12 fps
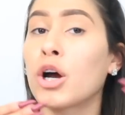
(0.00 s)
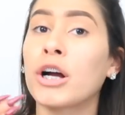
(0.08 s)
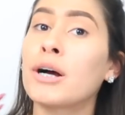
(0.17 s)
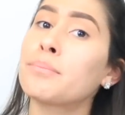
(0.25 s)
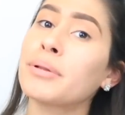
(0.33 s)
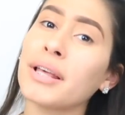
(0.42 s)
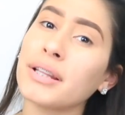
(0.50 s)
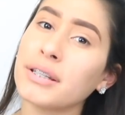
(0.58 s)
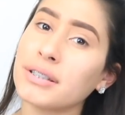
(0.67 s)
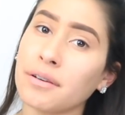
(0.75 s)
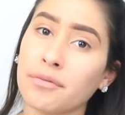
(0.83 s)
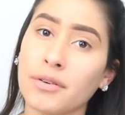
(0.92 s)
completely
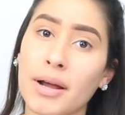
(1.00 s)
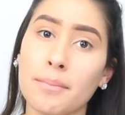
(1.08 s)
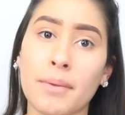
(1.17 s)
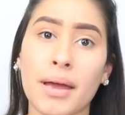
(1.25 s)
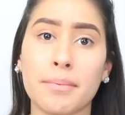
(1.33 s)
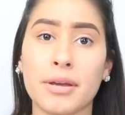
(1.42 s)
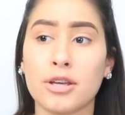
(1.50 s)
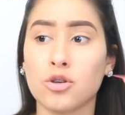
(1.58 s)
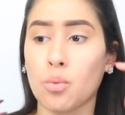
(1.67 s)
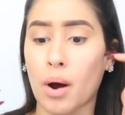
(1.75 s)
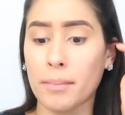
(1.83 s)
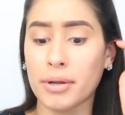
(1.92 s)
different, maybe you
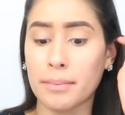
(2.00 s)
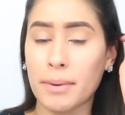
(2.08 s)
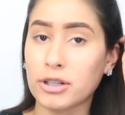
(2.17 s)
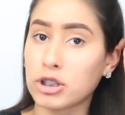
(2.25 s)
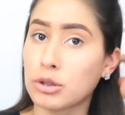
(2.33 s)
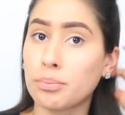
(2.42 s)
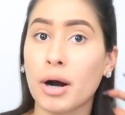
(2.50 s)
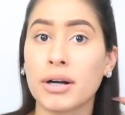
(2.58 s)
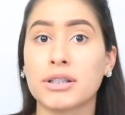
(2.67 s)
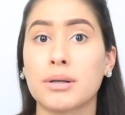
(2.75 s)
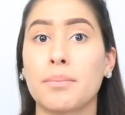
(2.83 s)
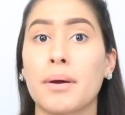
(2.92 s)
want me to mention the
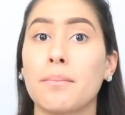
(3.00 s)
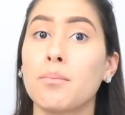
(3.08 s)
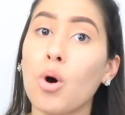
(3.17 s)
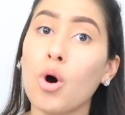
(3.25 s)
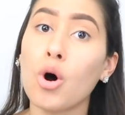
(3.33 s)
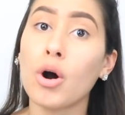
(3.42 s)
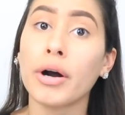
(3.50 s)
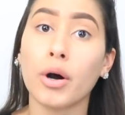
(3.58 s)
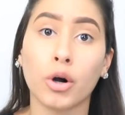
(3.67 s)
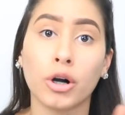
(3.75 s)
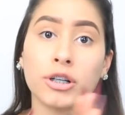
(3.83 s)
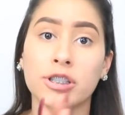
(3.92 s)
products a bit more,
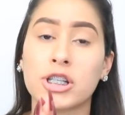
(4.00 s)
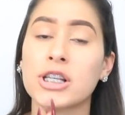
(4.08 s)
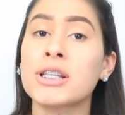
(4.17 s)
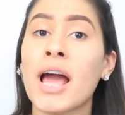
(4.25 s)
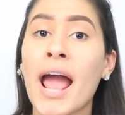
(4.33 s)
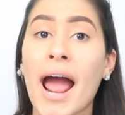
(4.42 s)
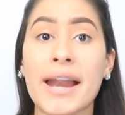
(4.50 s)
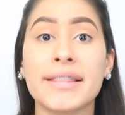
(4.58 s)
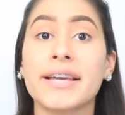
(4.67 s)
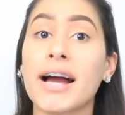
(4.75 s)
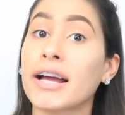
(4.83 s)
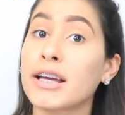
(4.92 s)
or just
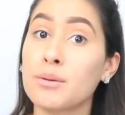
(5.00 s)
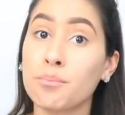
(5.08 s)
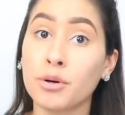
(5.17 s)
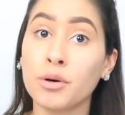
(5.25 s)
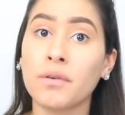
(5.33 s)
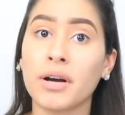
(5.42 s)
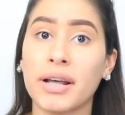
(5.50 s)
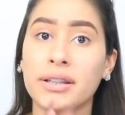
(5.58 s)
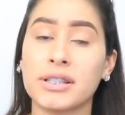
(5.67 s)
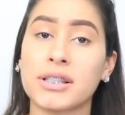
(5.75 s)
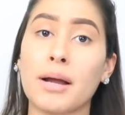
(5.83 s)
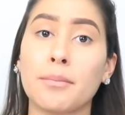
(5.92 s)
anything I can improve on in
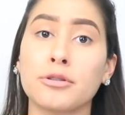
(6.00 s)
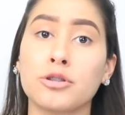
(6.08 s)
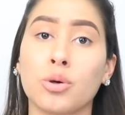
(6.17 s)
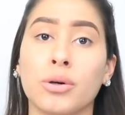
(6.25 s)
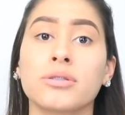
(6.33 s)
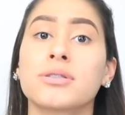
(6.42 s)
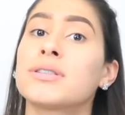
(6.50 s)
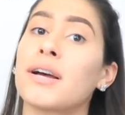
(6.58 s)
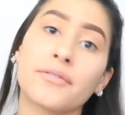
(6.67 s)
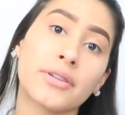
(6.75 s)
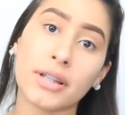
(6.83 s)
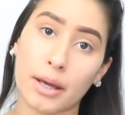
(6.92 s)
these eyebrow tutorials,
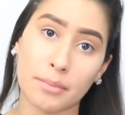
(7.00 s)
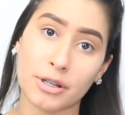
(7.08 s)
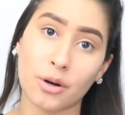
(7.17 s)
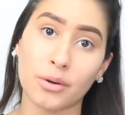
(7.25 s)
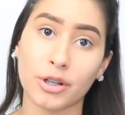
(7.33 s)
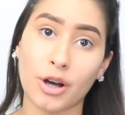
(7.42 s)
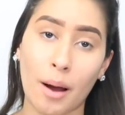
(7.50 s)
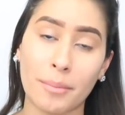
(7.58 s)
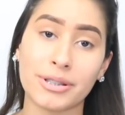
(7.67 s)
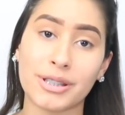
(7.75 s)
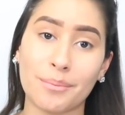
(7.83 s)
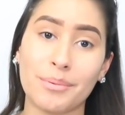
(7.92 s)
definitely let me know in the
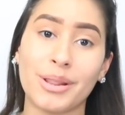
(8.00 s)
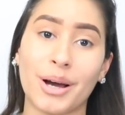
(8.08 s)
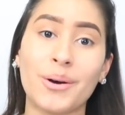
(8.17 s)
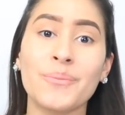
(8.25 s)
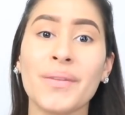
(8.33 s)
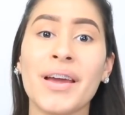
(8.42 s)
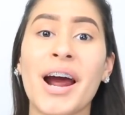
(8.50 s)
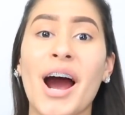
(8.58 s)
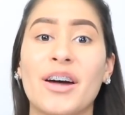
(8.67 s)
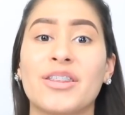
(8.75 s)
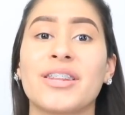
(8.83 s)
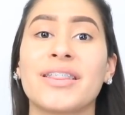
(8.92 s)
comments down below.
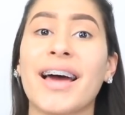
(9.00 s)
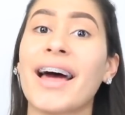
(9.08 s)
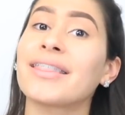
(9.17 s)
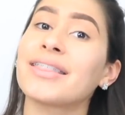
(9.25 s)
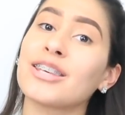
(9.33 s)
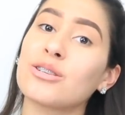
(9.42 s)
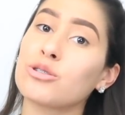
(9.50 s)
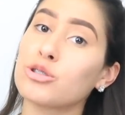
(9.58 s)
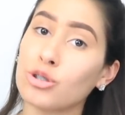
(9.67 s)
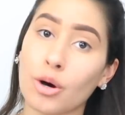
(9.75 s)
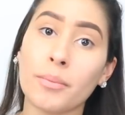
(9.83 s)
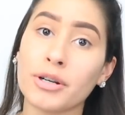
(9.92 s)
Other than that, thank you
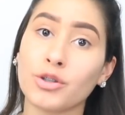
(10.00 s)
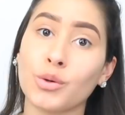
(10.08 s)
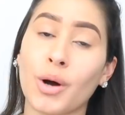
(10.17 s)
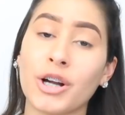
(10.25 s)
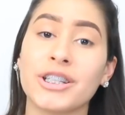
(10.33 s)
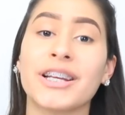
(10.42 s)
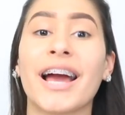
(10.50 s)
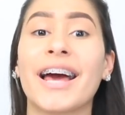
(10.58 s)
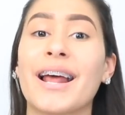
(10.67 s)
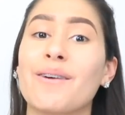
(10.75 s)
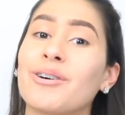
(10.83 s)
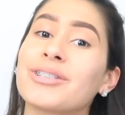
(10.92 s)
so much for watching,
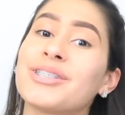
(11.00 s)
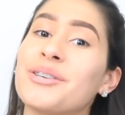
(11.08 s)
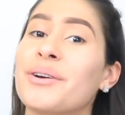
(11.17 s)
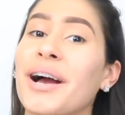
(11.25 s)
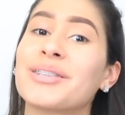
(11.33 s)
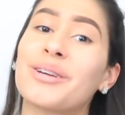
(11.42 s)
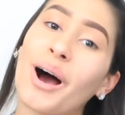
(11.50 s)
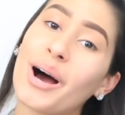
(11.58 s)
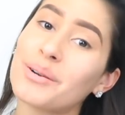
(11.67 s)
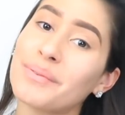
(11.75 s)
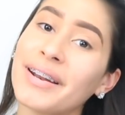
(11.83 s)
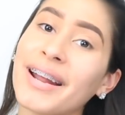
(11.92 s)
and I will see you guys
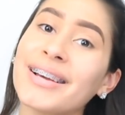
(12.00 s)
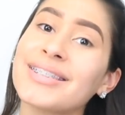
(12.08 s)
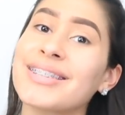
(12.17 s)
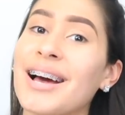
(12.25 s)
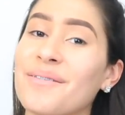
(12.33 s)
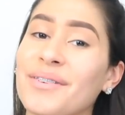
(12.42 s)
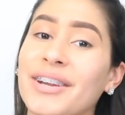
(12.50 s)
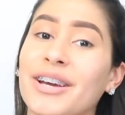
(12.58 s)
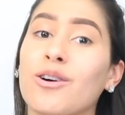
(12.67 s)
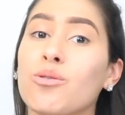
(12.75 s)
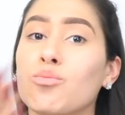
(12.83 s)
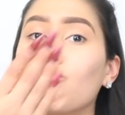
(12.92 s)
on my next
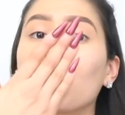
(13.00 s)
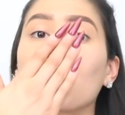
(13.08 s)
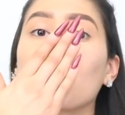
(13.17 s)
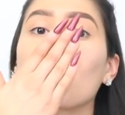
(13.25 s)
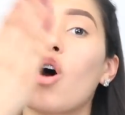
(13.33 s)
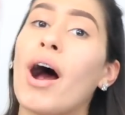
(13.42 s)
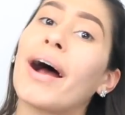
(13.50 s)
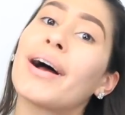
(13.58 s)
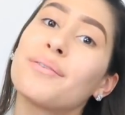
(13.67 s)
video. Mwah!